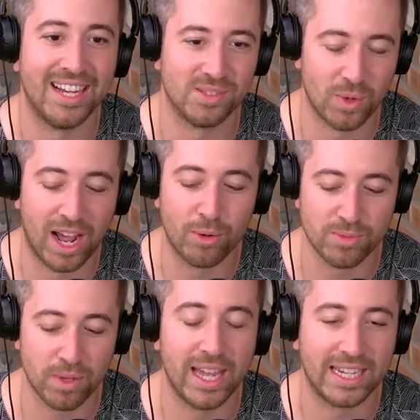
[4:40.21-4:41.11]
Is when I was
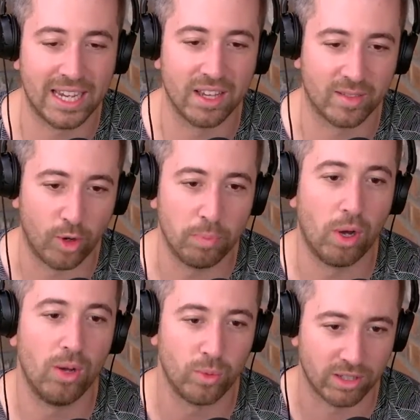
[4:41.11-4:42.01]
playing Gaelic
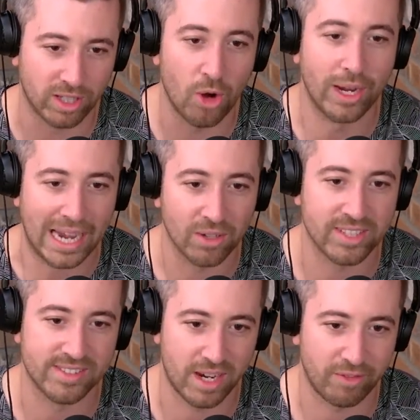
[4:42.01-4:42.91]
football and we were going out to
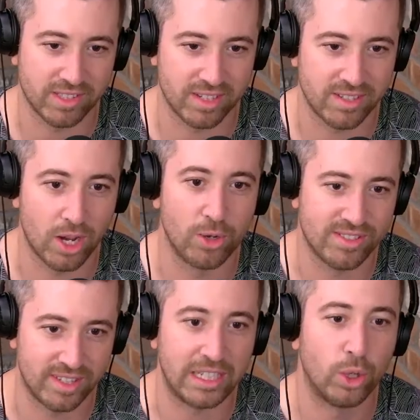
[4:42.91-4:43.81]
San Francisco to
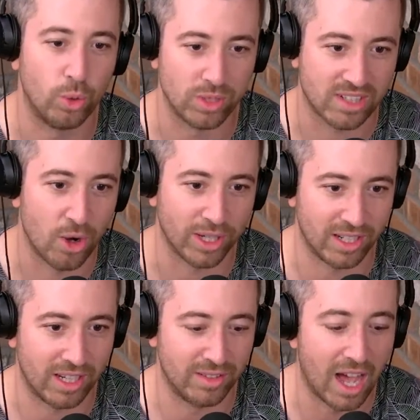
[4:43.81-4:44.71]
see who was going
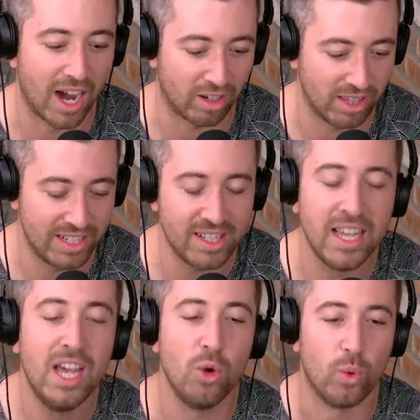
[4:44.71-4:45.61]
to Ireland,
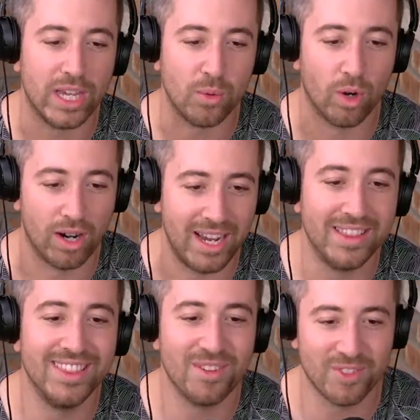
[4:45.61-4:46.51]
we were
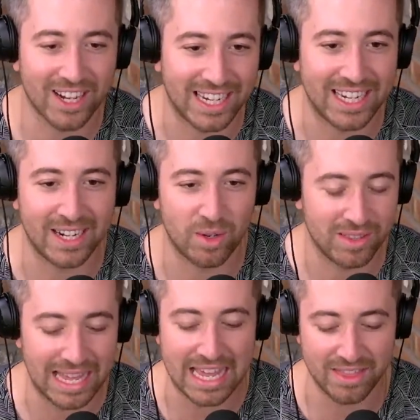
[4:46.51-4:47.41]
in
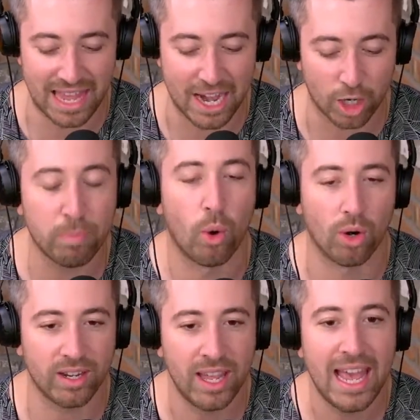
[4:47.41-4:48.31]
the
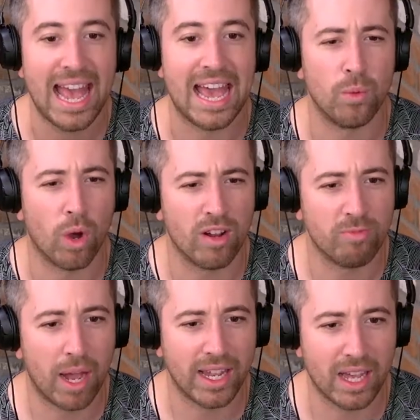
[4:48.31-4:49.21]
airport, and one of
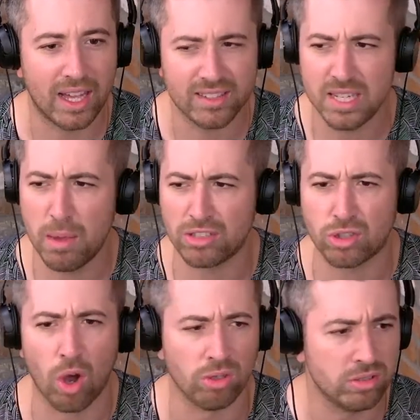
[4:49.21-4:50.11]
my teammates
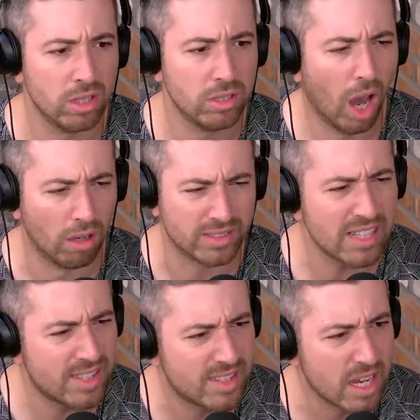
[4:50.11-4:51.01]
goes, "Yo, is
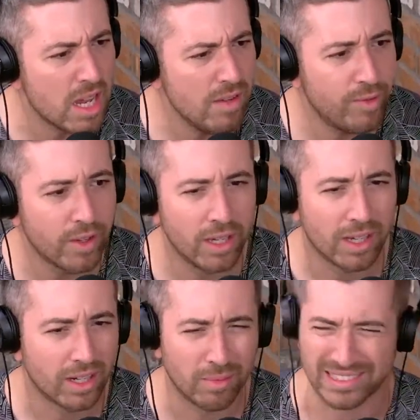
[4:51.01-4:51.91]
that Steve?"
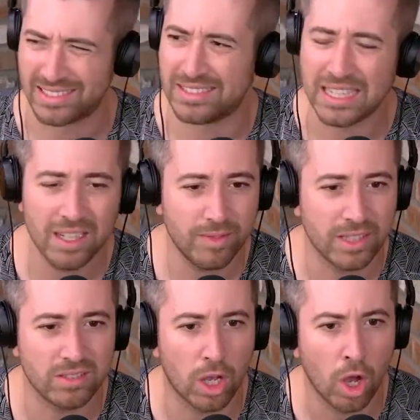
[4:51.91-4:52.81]
And I'm like, Steve? And
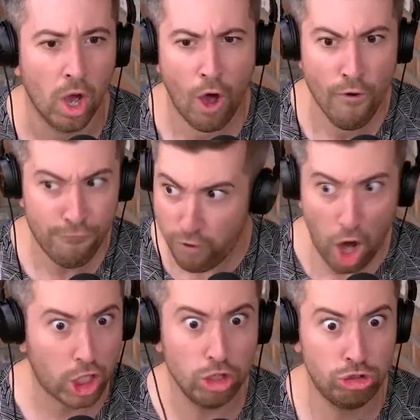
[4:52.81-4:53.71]
he's like,
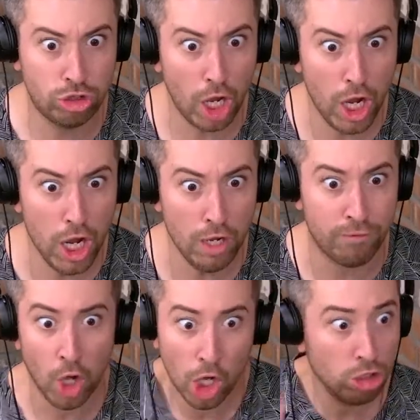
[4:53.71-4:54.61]
fucking Steve!
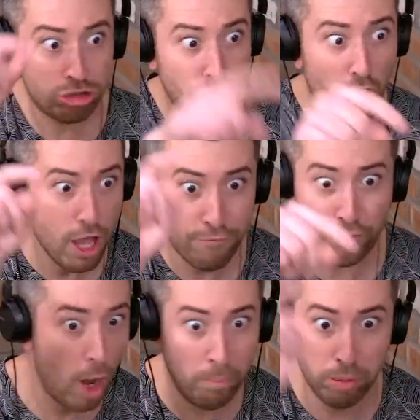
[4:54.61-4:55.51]
Steve
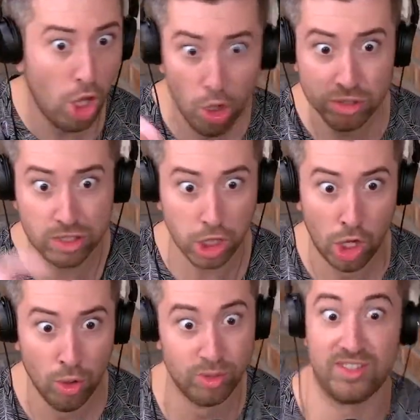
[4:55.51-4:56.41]
from Blue's
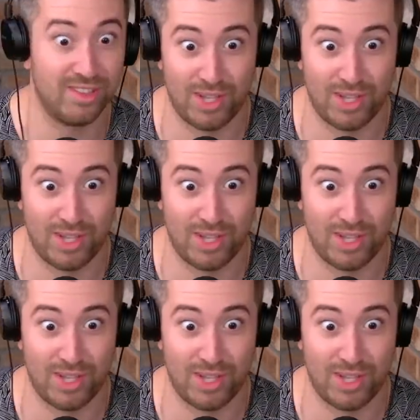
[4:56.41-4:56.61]
Clues!